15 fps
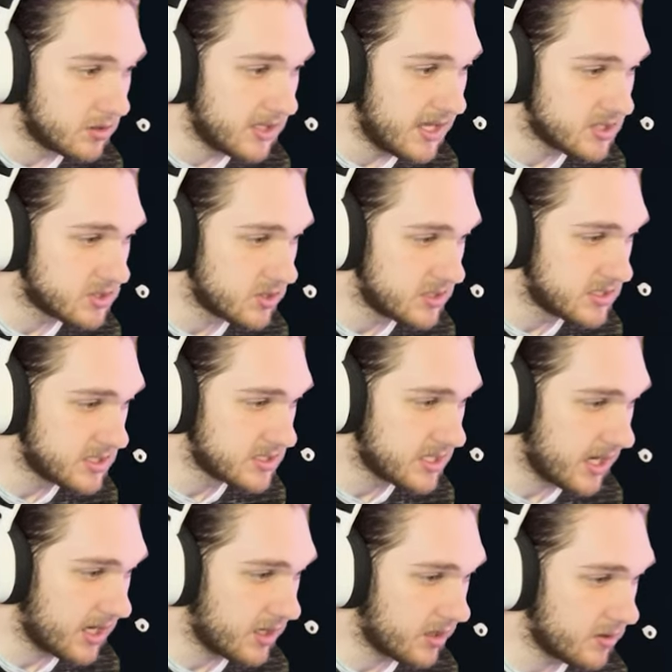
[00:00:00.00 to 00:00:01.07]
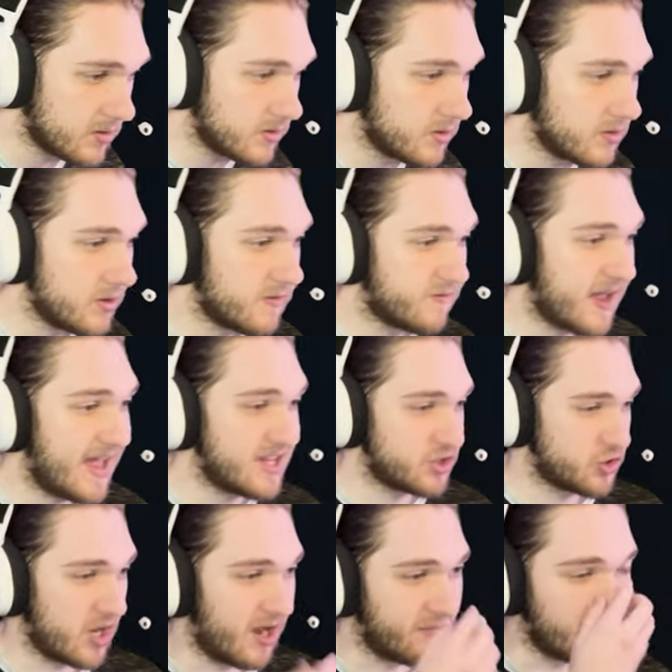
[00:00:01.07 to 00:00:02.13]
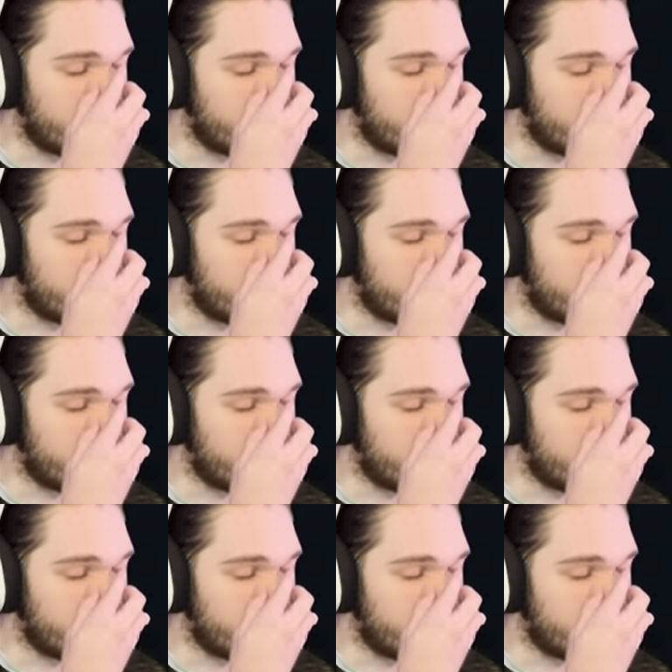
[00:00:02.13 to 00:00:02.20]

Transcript: Yeah, so this is like fast travel.